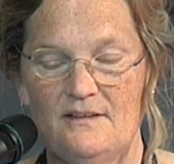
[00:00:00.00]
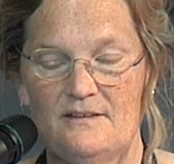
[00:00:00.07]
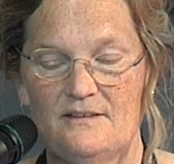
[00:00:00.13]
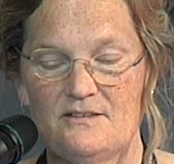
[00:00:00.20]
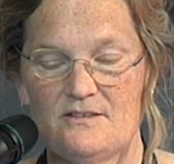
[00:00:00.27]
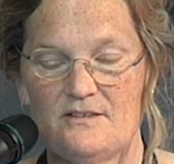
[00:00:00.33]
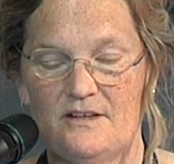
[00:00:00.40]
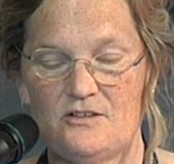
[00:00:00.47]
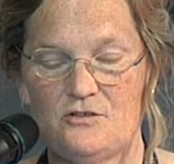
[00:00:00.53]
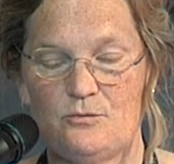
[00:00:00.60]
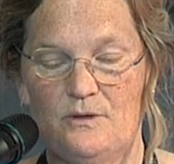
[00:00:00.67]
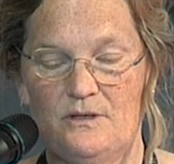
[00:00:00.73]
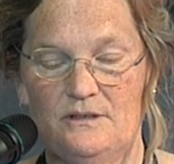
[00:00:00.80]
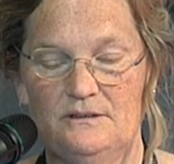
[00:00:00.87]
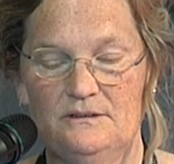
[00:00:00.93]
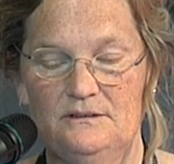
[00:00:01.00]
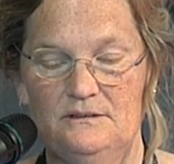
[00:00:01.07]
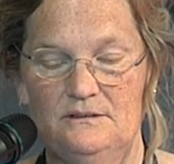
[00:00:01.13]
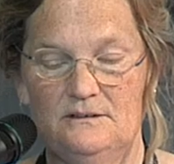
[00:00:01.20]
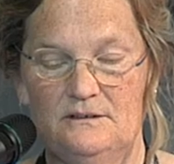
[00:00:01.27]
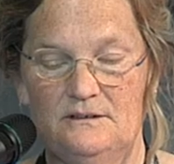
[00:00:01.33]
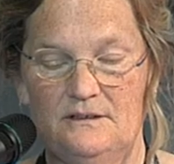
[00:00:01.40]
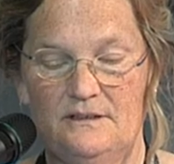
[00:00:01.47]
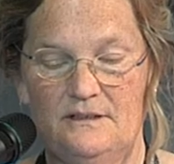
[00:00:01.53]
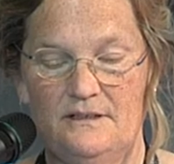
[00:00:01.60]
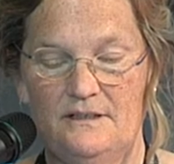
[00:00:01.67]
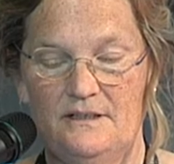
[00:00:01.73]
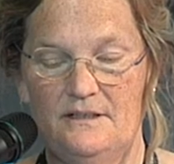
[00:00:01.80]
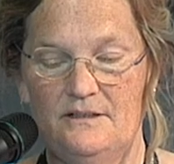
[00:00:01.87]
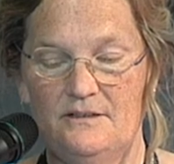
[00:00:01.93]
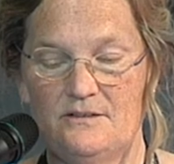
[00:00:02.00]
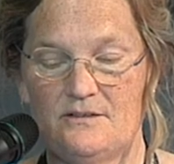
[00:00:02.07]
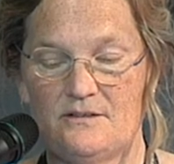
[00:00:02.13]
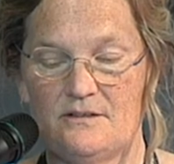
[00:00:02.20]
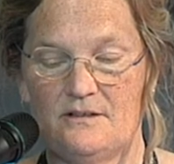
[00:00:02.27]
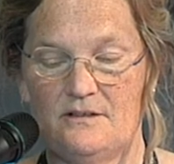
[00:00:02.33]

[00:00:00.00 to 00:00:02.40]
This next one is